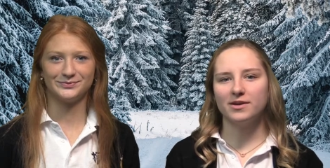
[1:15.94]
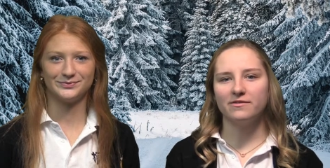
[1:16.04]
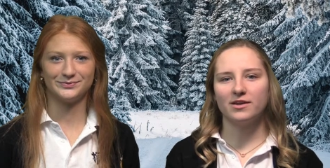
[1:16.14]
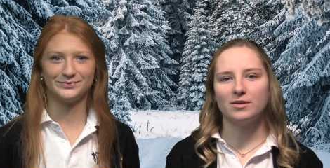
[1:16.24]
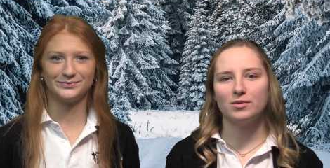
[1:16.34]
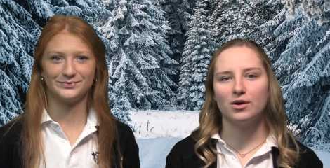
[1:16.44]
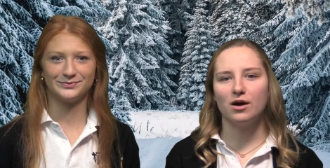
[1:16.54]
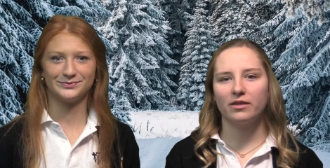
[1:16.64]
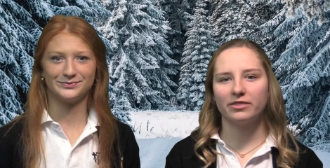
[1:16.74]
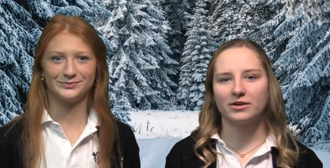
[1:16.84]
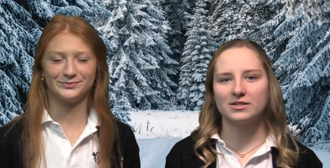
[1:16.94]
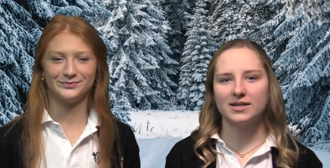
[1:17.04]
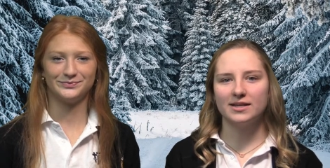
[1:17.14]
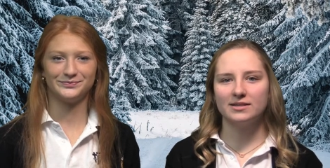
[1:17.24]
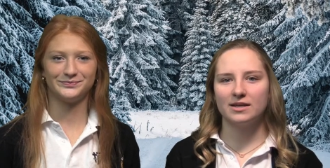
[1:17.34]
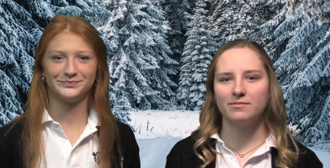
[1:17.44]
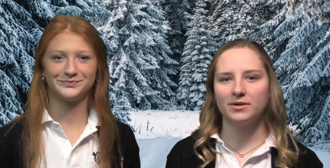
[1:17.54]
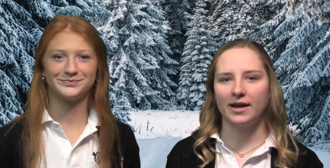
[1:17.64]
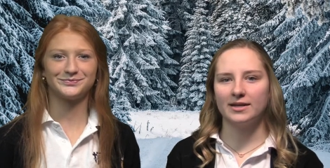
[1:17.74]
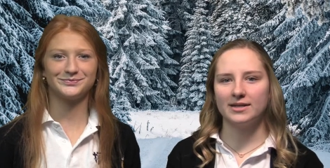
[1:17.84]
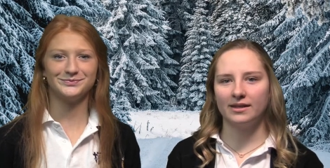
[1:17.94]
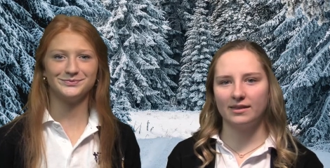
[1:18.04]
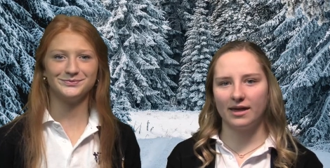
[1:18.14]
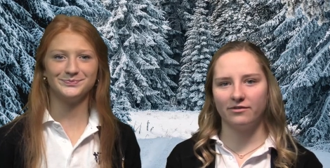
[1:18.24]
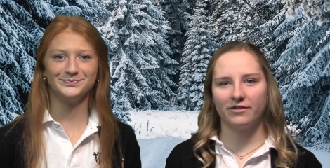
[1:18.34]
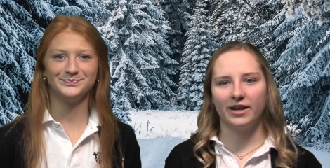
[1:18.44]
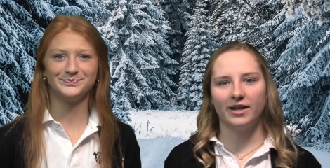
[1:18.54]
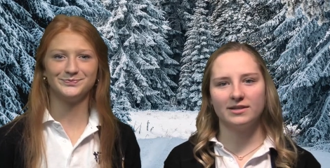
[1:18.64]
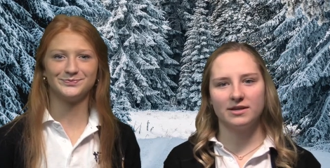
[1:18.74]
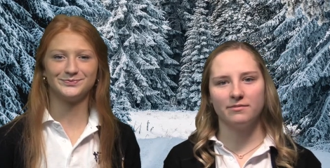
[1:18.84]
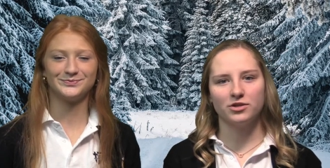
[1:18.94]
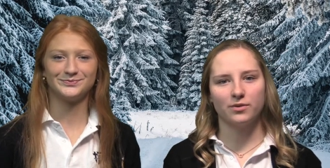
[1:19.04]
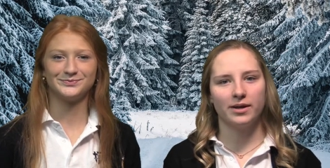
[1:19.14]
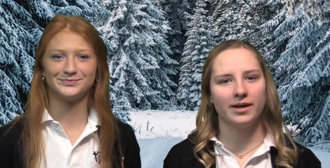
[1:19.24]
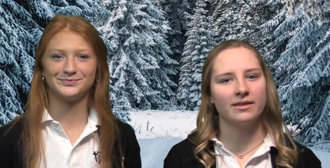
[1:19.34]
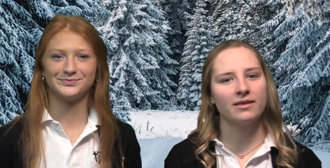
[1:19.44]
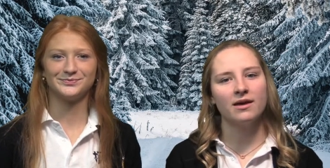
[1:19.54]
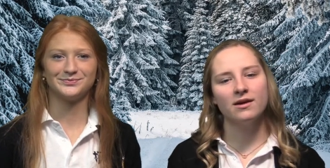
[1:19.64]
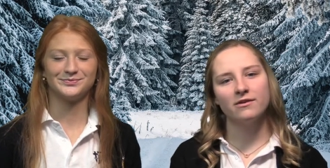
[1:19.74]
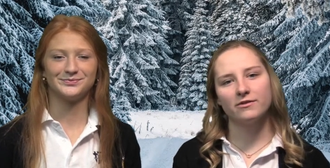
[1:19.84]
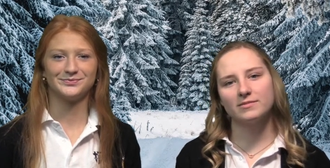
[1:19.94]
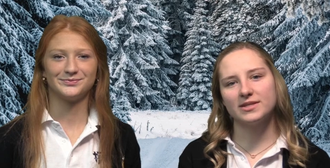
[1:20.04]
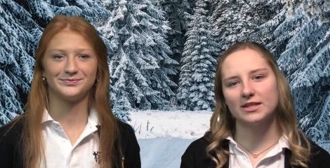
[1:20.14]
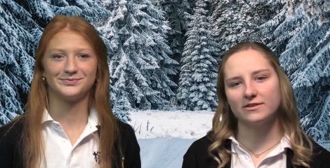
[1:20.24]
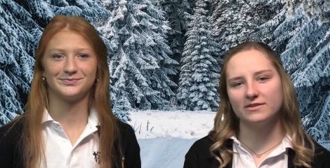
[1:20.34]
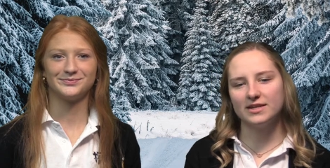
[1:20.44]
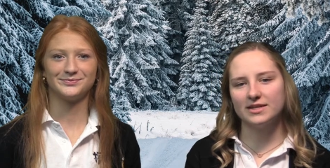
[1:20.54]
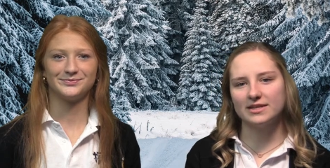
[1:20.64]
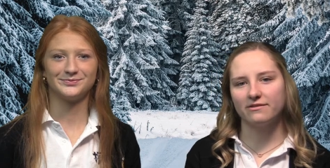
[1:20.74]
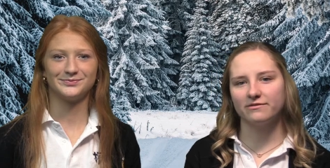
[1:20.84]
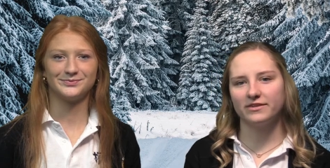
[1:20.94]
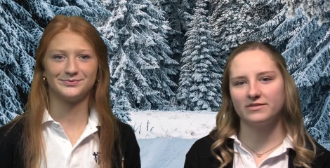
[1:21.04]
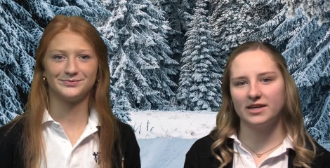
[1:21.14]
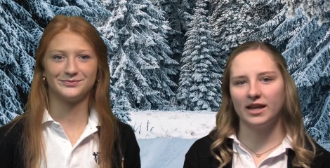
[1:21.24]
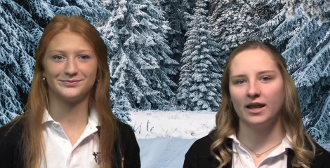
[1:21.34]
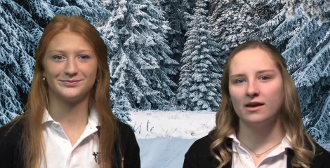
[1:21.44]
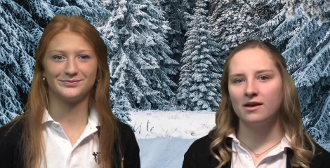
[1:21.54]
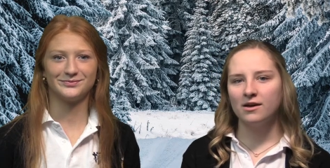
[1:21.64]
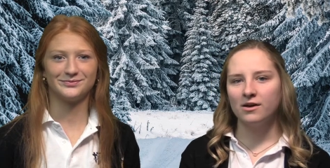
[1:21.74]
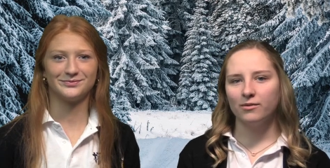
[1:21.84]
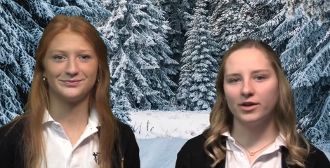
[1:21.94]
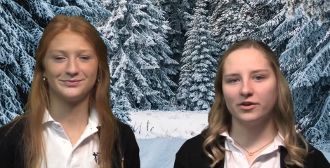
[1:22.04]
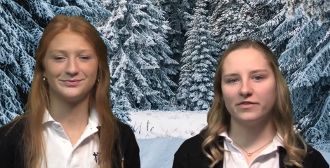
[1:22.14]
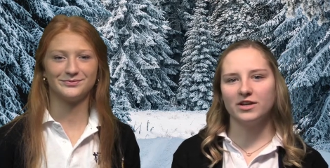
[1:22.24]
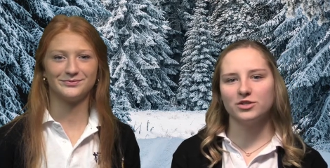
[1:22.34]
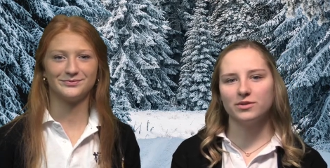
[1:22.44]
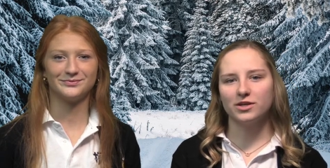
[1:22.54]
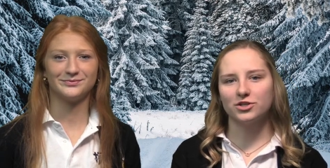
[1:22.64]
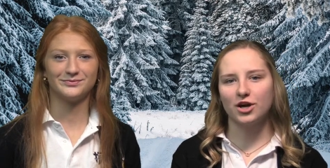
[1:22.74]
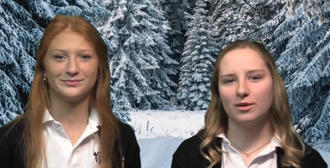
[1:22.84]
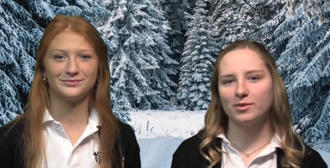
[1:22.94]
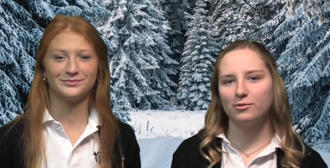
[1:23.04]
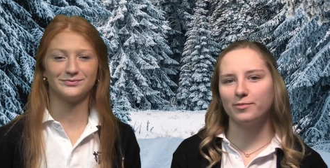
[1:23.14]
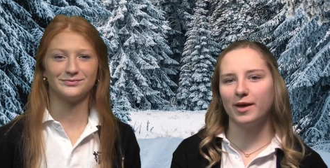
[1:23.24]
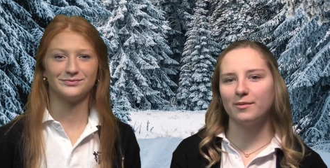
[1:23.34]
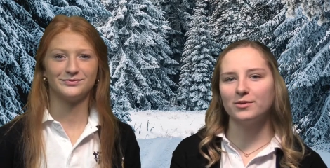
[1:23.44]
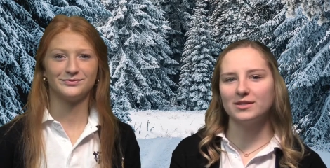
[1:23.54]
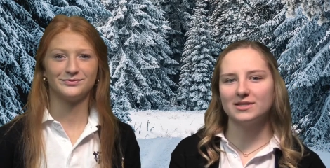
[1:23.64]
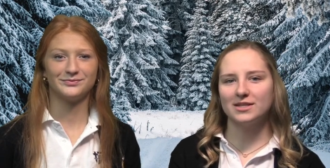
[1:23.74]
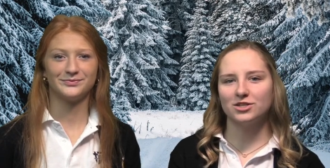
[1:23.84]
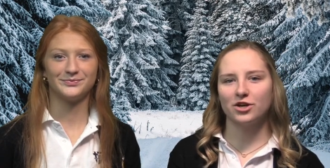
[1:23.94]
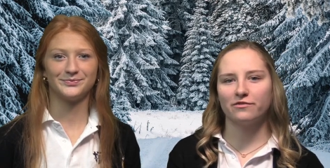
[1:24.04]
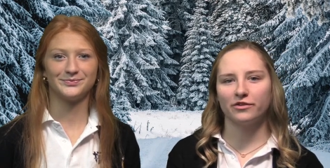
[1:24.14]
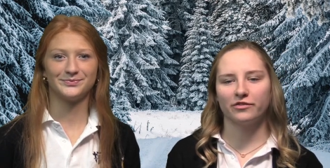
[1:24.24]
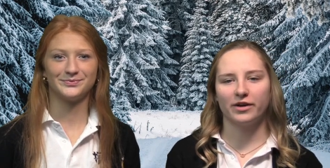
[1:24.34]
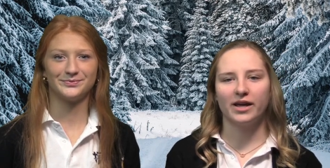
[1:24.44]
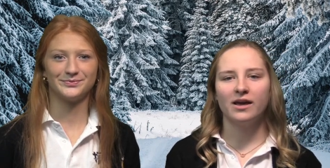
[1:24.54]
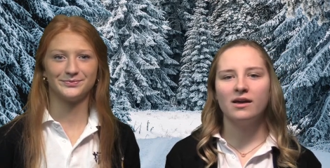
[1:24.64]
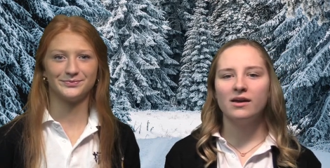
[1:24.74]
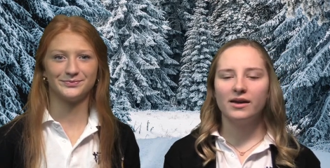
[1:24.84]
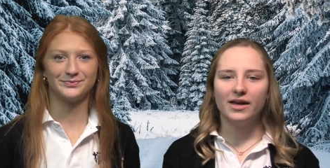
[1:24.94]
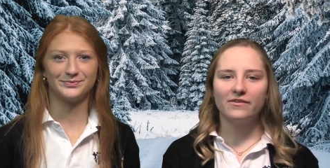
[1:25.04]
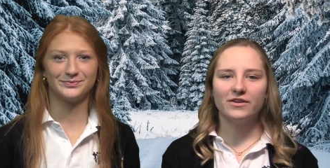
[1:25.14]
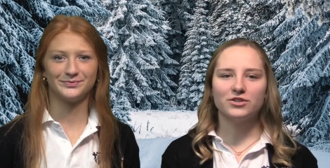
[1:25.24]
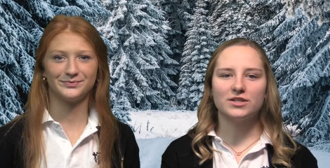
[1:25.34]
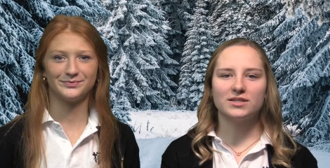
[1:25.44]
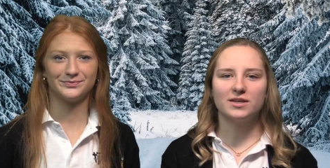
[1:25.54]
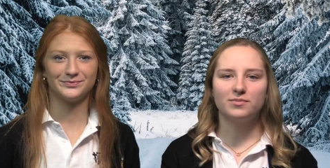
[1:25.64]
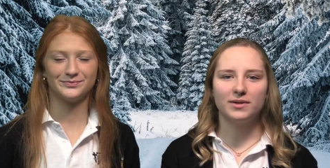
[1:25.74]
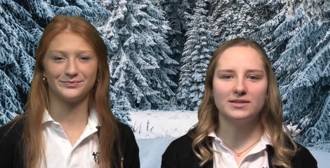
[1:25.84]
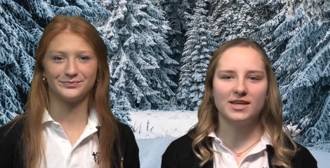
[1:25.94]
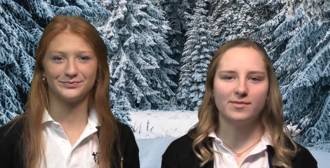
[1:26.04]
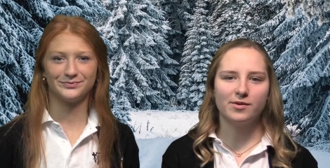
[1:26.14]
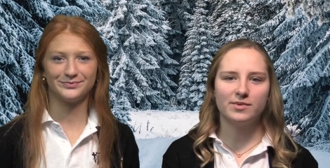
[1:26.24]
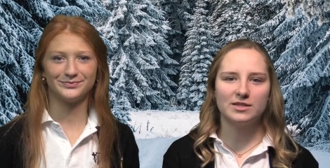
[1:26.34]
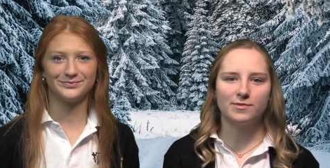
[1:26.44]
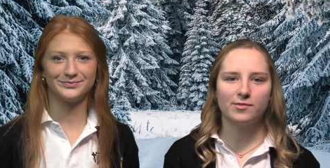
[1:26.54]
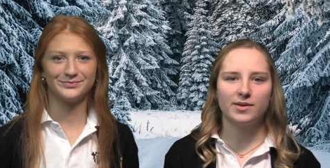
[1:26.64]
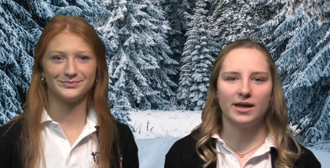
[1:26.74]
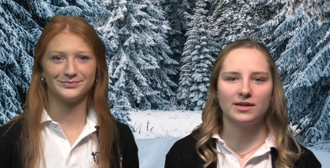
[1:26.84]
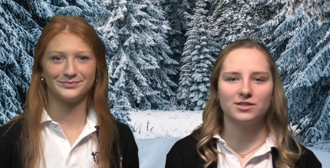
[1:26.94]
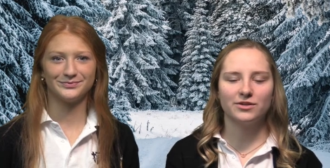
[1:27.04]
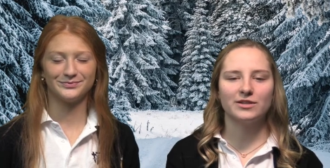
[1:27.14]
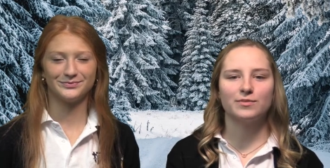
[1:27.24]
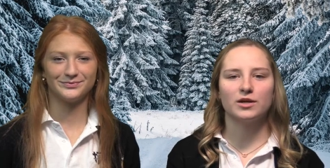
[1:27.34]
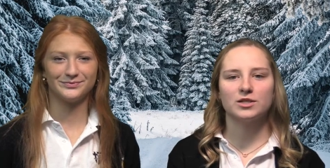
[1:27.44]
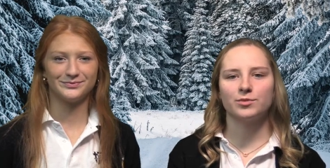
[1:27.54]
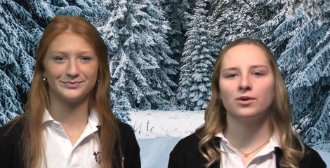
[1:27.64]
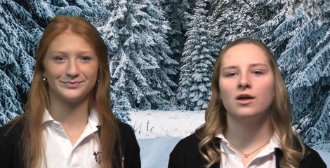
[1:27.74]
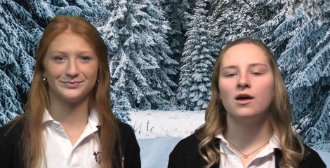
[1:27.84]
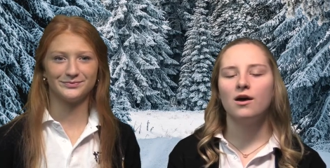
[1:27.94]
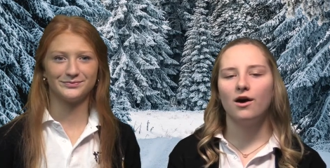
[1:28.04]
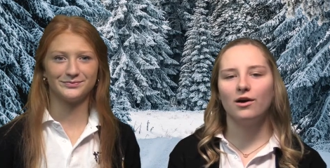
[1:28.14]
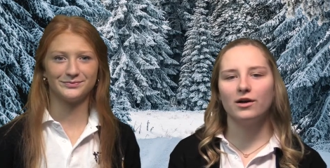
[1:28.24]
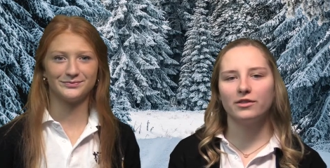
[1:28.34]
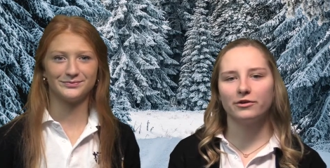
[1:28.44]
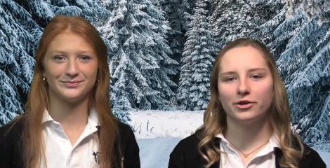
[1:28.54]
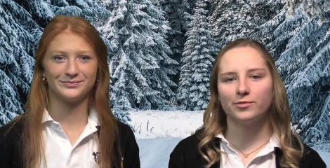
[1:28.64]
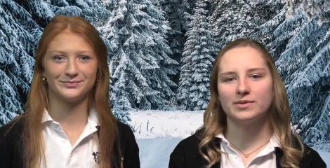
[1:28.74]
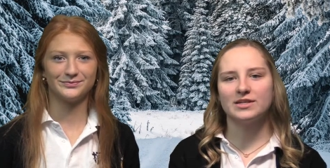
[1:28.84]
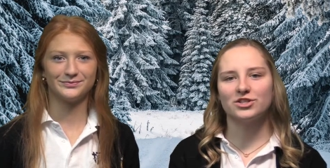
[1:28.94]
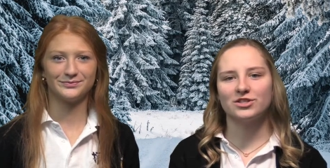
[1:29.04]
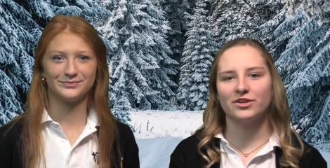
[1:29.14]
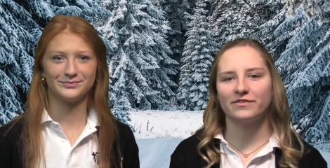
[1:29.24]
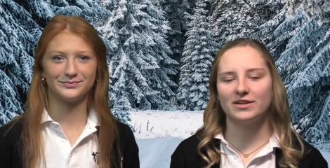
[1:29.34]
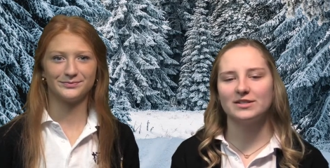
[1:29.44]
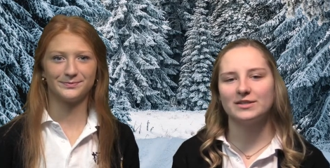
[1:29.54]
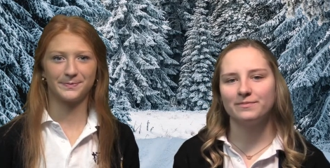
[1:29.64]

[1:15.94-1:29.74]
Speaker 1: available on Thursday, December 19th and Friday, December 20th from 6.15 to 7.15. When you're finished with your job, you will be able to see the show for free. If interested, please email Ms. Spillman as soon as possible. All other crew positions are filled.